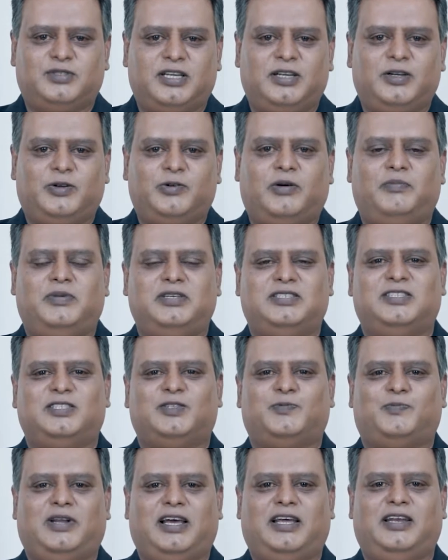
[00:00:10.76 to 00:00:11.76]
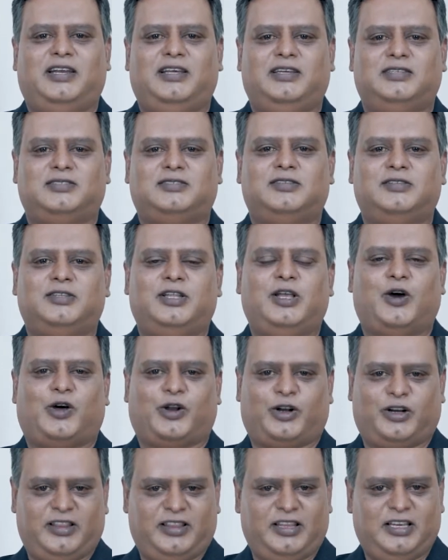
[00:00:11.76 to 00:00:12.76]
into a business plan is the
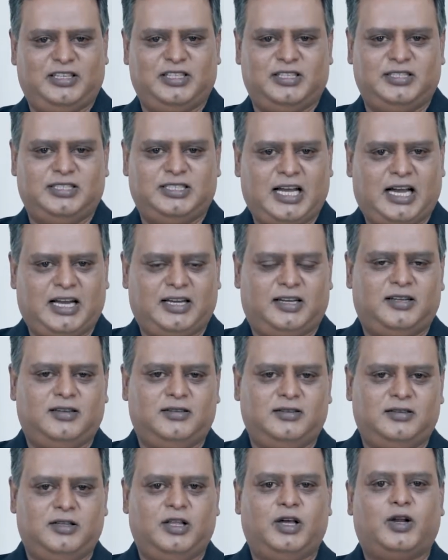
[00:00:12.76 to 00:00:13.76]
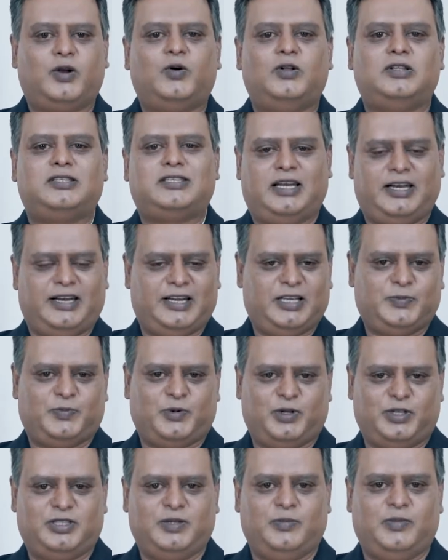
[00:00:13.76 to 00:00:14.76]
organization chart, the roles and
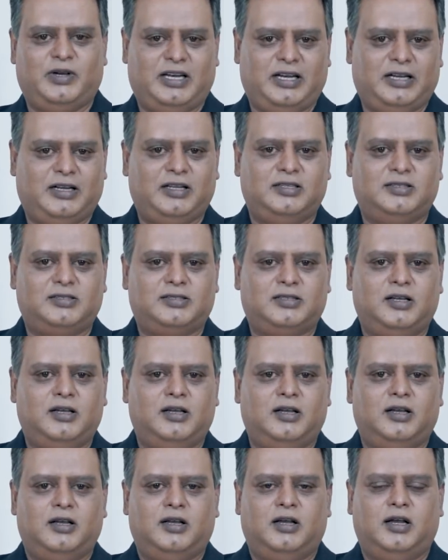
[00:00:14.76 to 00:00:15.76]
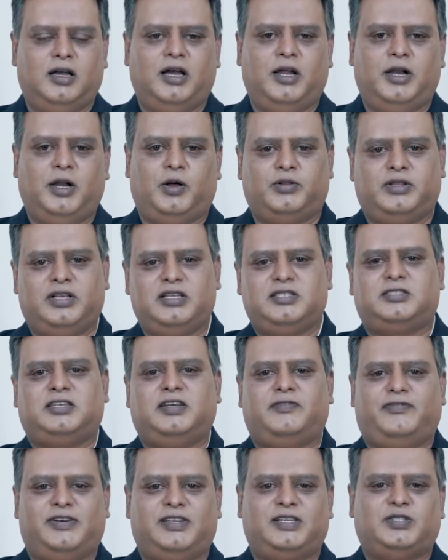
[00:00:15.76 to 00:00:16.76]
responsibilities. Now, this
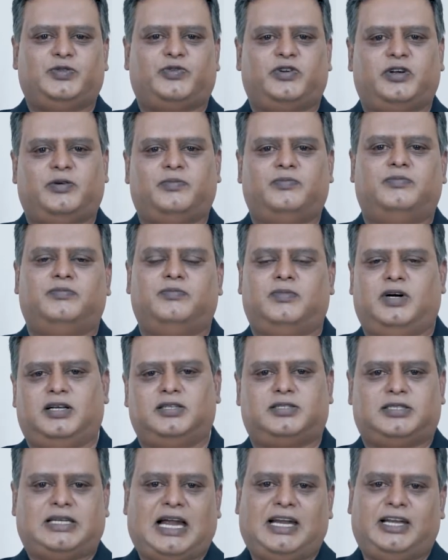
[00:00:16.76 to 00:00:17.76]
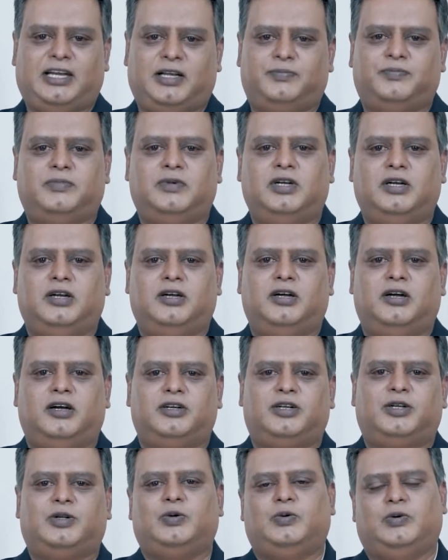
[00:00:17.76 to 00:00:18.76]
differs from a startup
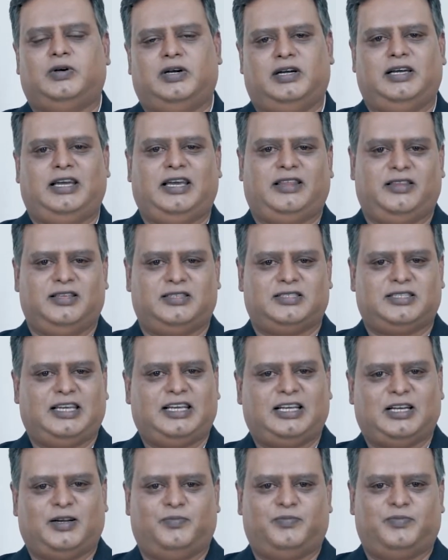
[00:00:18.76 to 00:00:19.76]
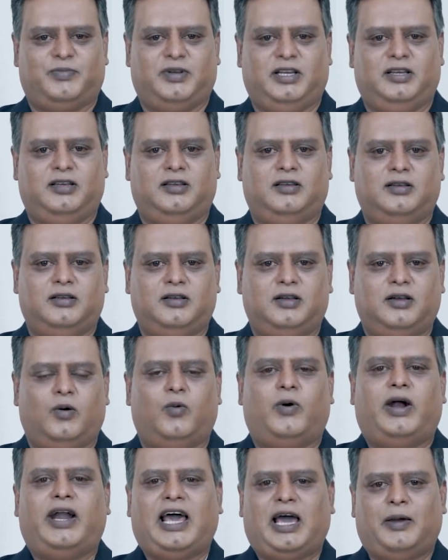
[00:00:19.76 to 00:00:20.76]
to an existing company.
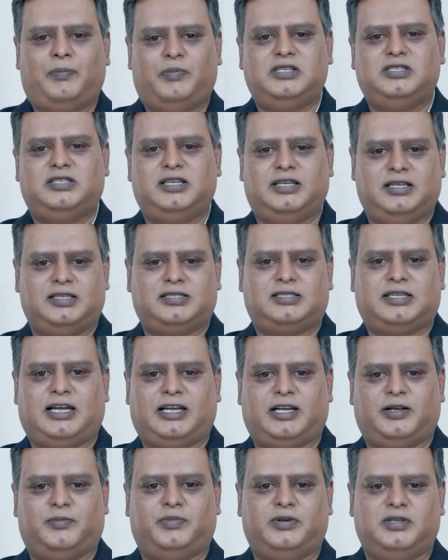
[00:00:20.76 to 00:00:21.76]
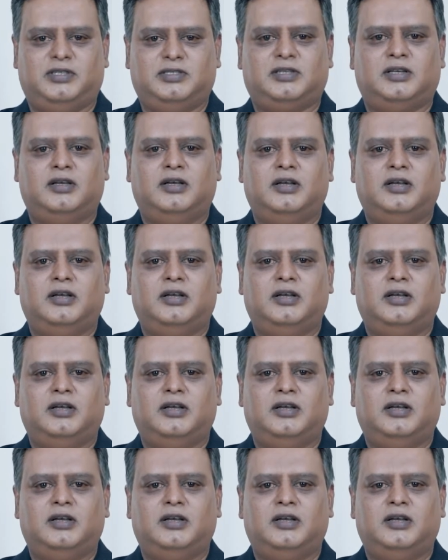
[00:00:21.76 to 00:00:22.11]
What happens in a startup is